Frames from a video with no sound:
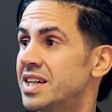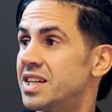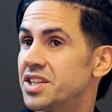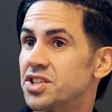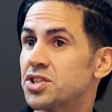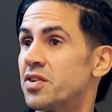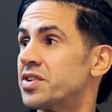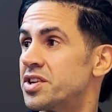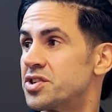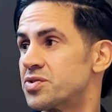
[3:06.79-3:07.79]
and they shove it
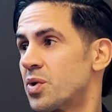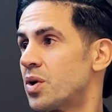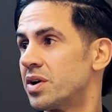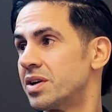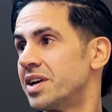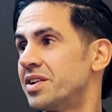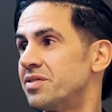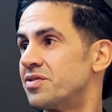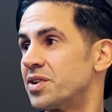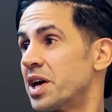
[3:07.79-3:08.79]
in a drawer
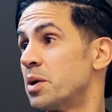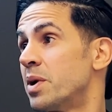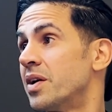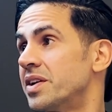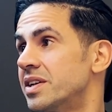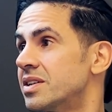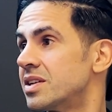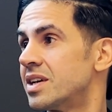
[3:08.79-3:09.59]
and forget about it,